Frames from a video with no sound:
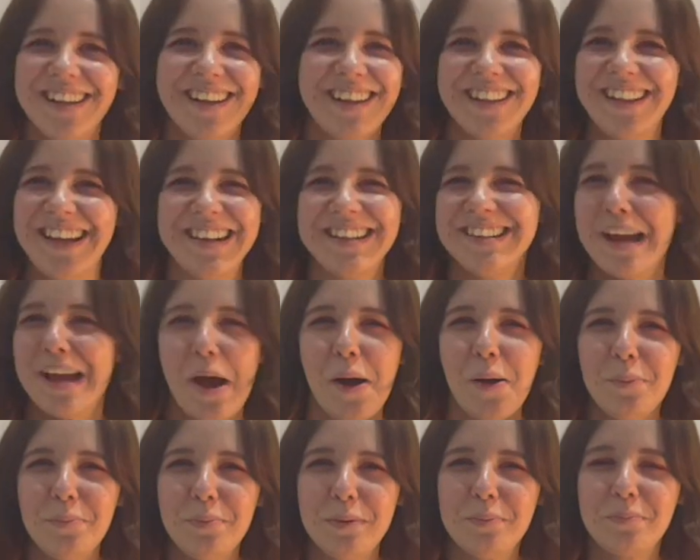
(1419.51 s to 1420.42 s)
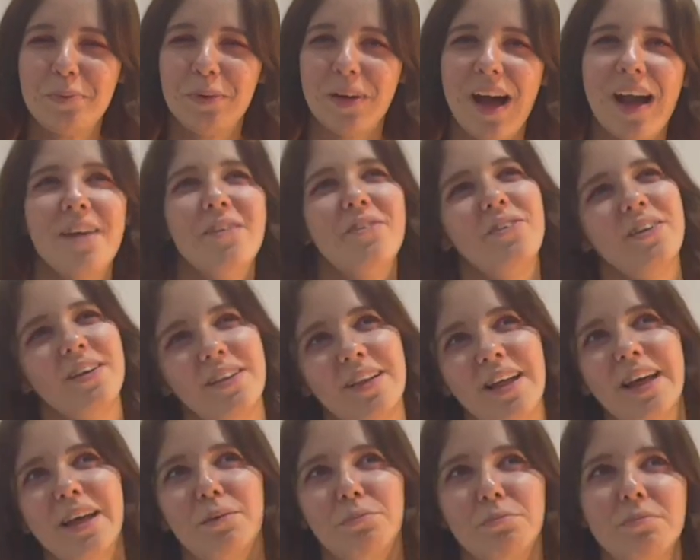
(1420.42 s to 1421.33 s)
Like now people I feel
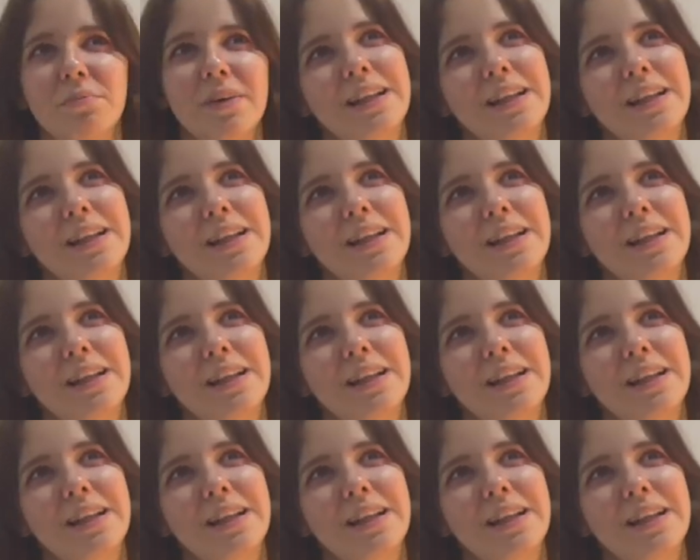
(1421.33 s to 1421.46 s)
like